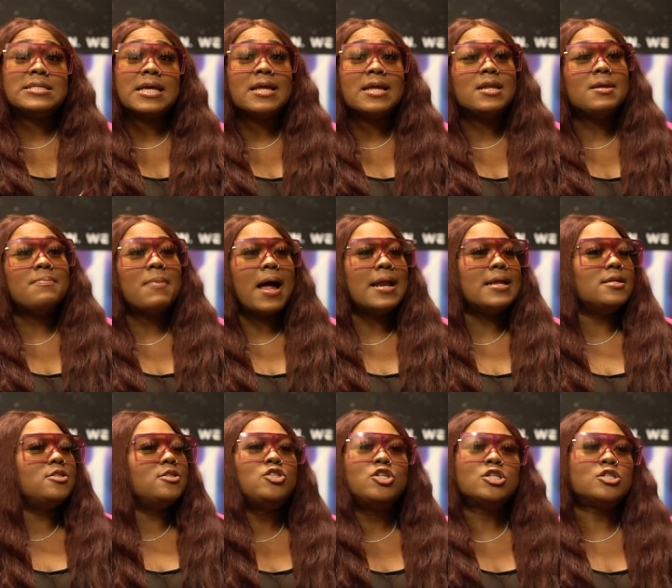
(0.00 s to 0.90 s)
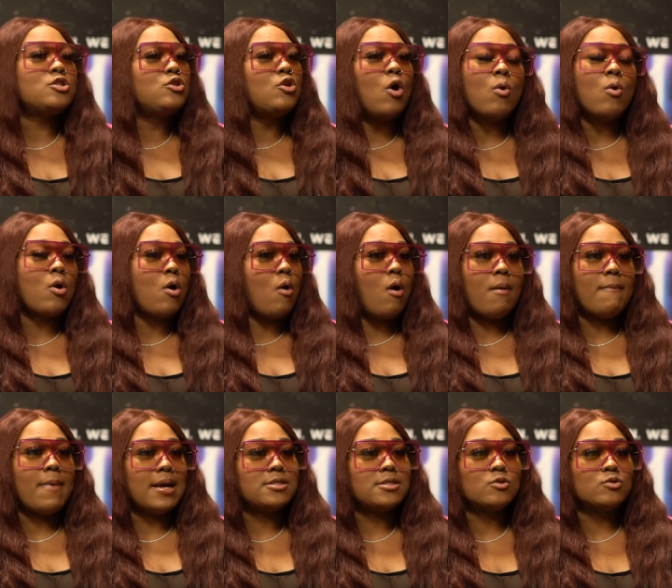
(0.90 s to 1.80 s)
anybody just don't go on
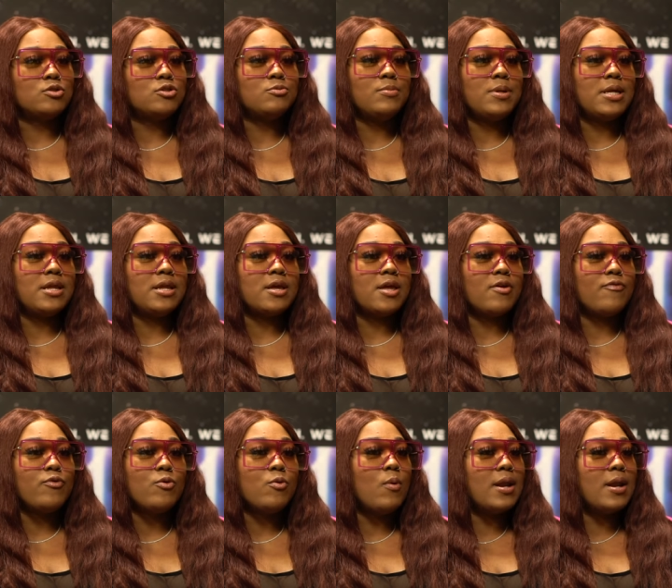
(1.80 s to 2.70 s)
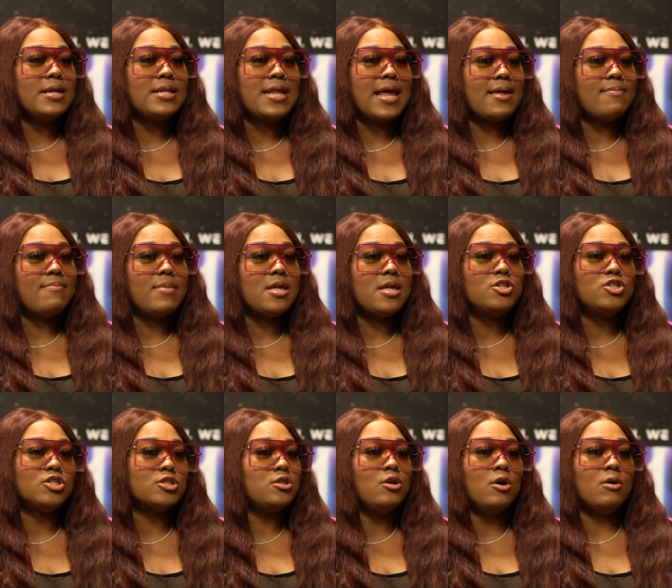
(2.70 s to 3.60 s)
my social media. If you want to date me,
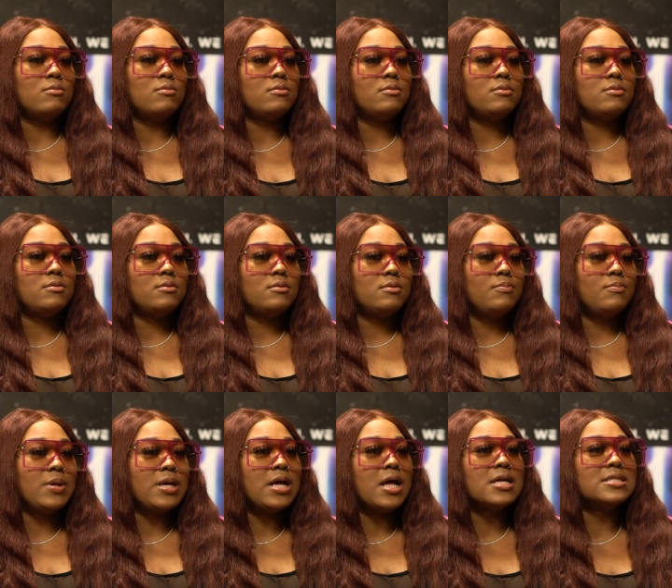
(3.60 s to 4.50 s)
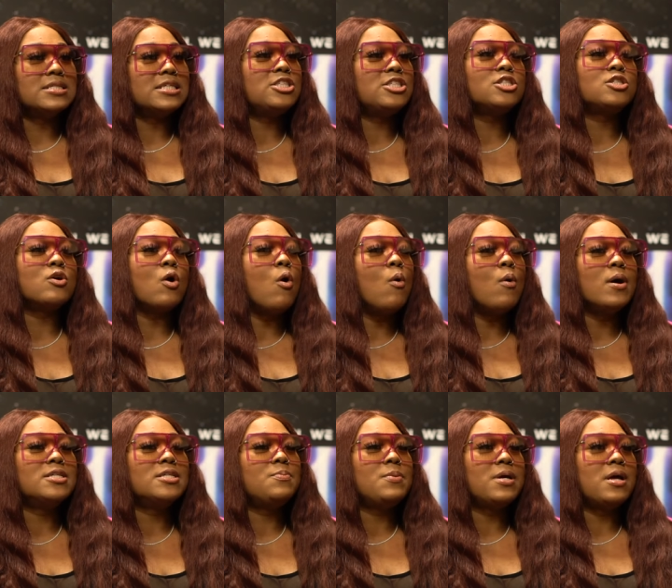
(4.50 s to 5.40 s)
just don't. Right. Because it just
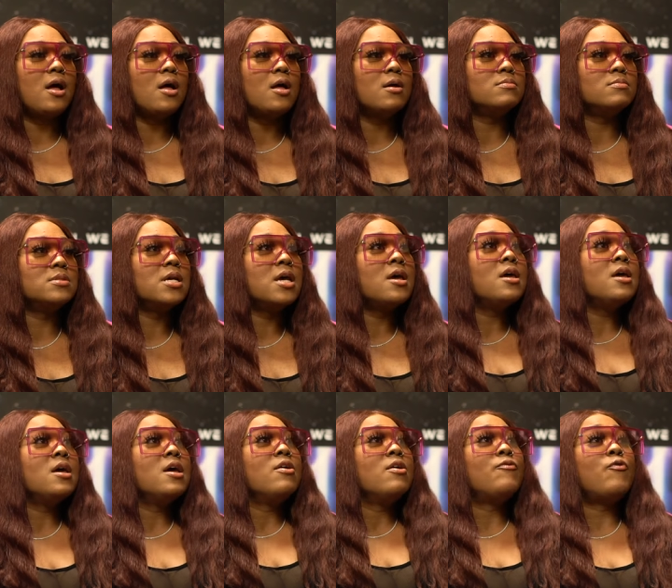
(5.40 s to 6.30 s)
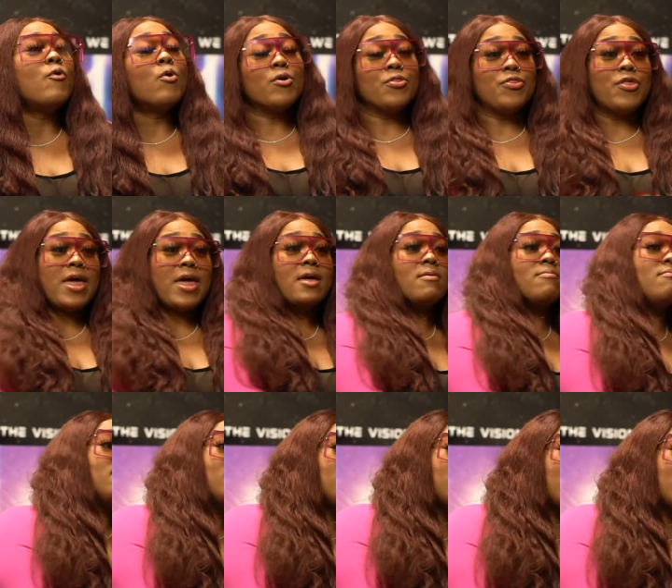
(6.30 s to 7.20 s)
always whoa, becomes whoa. for
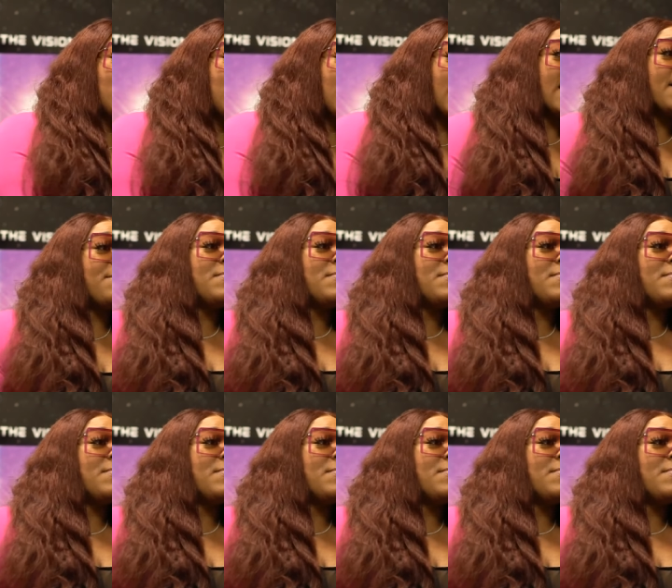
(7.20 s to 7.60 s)
them. It